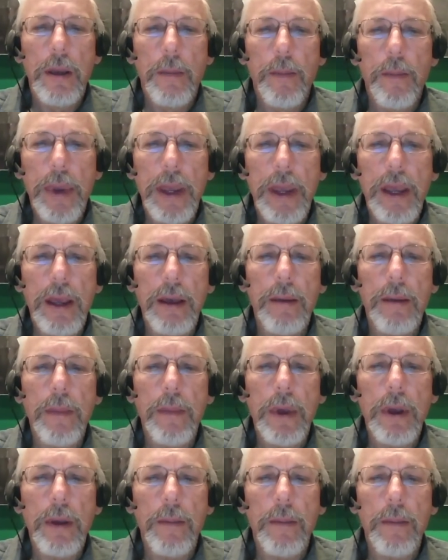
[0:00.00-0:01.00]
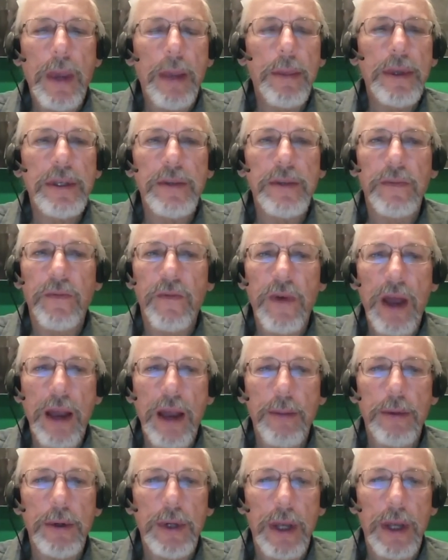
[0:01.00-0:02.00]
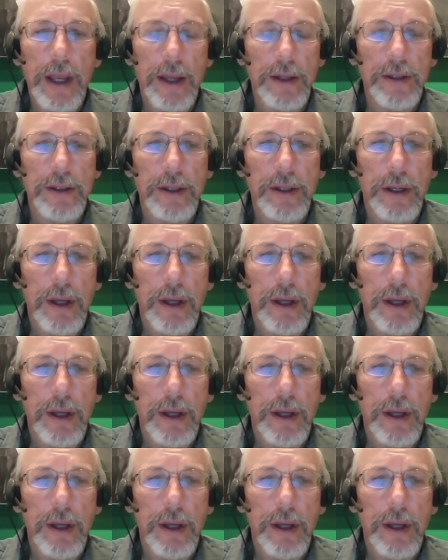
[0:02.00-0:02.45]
PIM, maybe some fiber test.